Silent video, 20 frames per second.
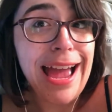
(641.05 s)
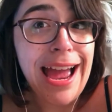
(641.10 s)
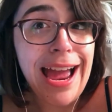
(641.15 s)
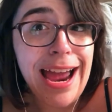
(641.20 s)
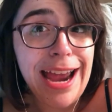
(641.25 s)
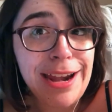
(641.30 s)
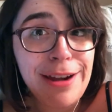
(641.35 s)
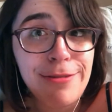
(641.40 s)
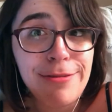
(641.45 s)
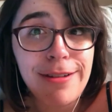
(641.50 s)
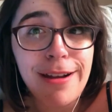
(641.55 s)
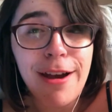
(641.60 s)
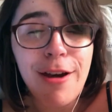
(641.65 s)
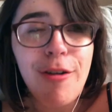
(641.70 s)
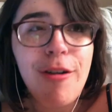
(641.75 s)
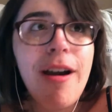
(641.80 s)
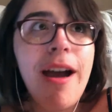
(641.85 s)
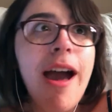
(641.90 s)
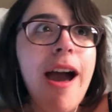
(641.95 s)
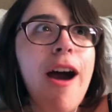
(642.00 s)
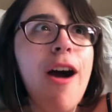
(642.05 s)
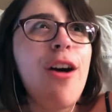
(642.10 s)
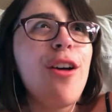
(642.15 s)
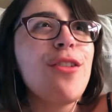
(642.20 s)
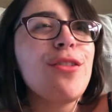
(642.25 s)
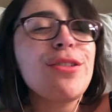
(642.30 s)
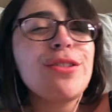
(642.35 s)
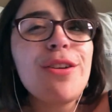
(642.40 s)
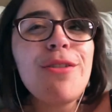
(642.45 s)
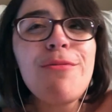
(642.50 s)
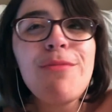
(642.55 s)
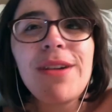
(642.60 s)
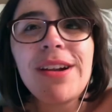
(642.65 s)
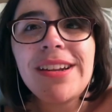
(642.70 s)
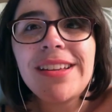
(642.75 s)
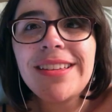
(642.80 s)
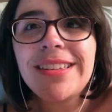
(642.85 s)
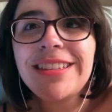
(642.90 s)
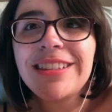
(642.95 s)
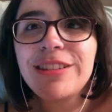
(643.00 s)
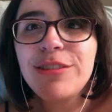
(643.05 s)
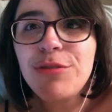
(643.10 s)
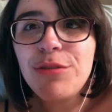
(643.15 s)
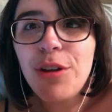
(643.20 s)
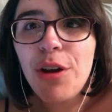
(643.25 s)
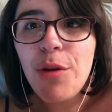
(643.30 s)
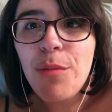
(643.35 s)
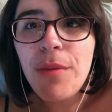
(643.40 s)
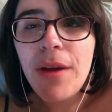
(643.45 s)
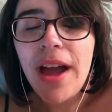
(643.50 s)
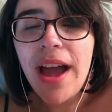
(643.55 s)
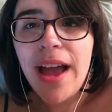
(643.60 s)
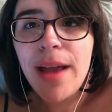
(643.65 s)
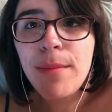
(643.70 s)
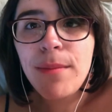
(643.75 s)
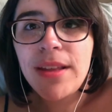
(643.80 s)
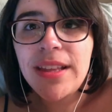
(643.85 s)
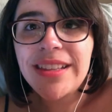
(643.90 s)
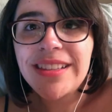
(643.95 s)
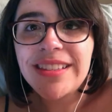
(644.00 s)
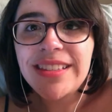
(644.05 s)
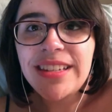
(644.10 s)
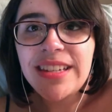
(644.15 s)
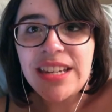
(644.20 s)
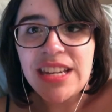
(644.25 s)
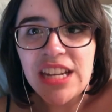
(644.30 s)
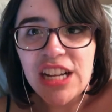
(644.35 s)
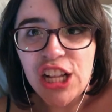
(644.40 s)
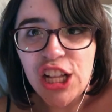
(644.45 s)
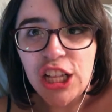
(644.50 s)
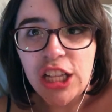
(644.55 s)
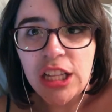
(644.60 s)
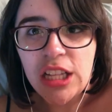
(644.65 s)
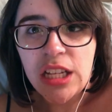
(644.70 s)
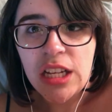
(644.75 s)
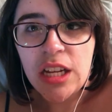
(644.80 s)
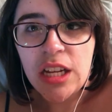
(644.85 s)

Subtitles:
I don't know. Also, what is Ludo Bagman's deal?